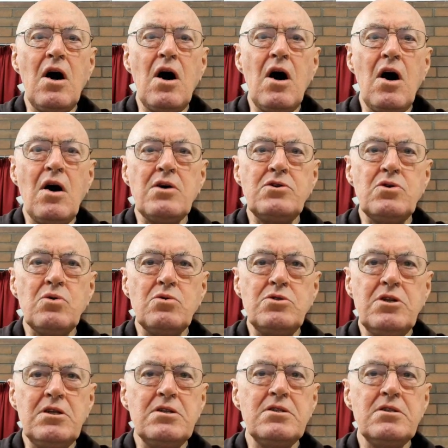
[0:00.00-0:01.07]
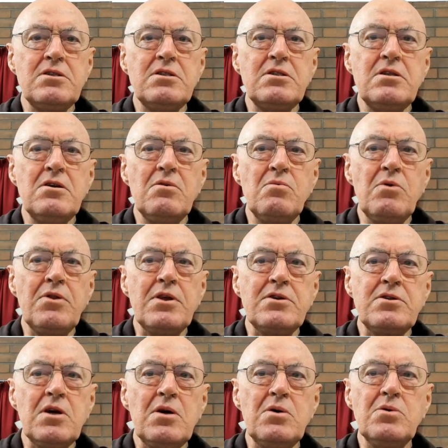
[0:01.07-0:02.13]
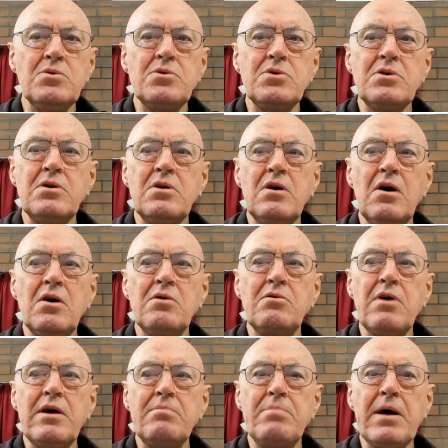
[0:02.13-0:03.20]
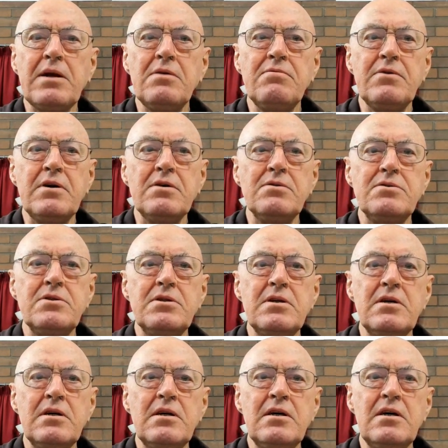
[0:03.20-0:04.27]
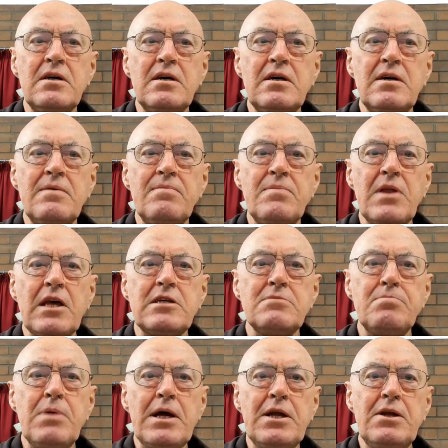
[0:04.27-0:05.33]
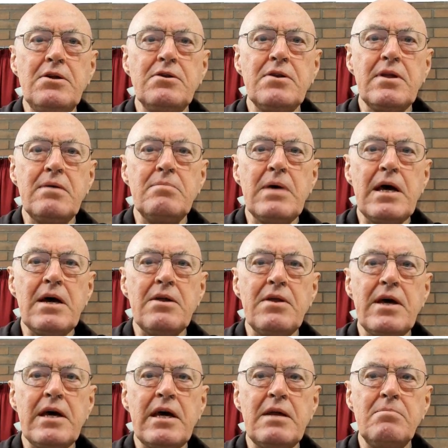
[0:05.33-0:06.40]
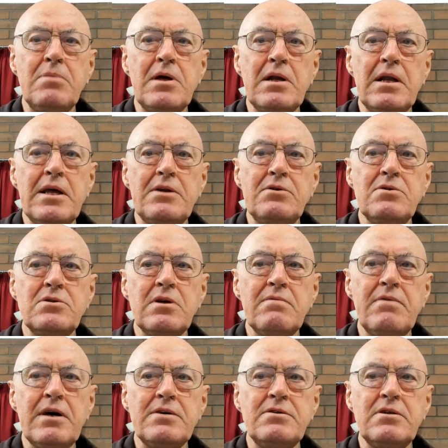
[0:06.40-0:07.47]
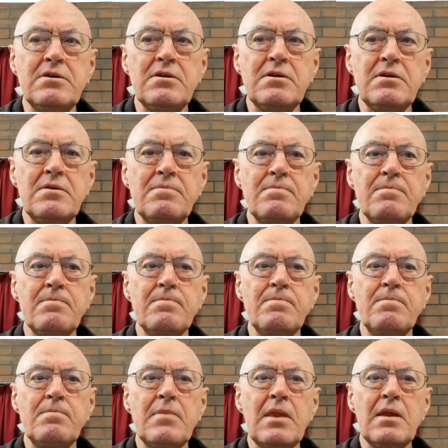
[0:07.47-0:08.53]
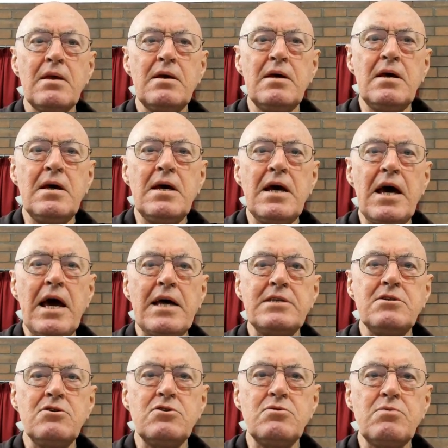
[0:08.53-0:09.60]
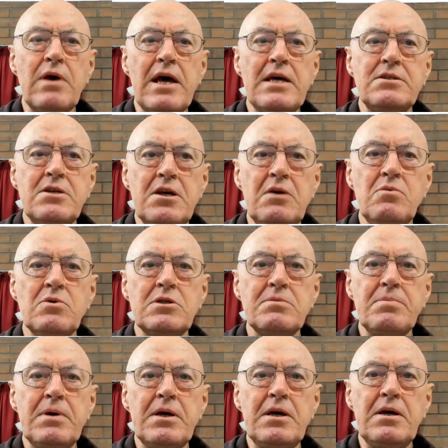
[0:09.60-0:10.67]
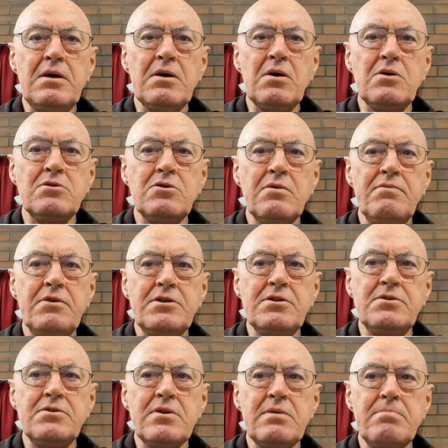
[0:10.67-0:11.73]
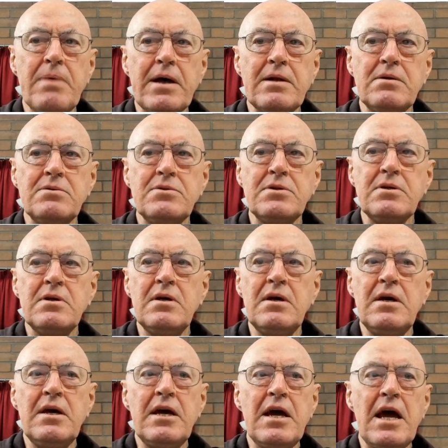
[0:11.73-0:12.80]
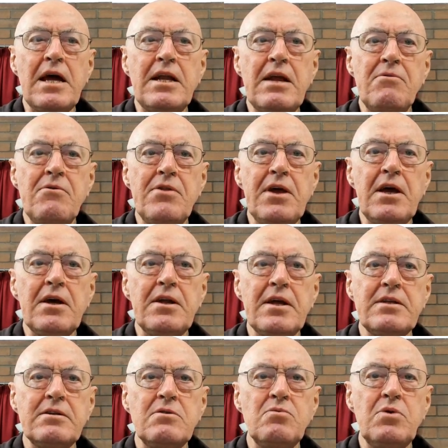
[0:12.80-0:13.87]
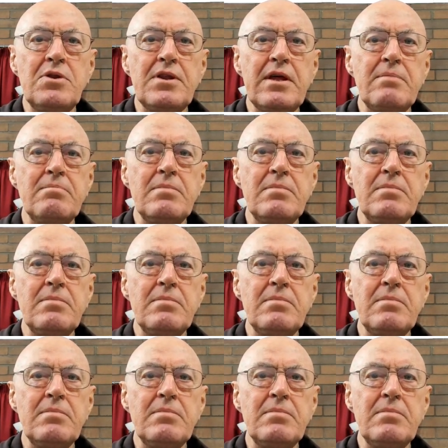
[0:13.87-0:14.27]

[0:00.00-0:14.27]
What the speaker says: "I saw Jesus with the souls on great battlefields, explaining to them how they had been led to salvation. As he was speaking, I saw visions of the battles and everything connected with them,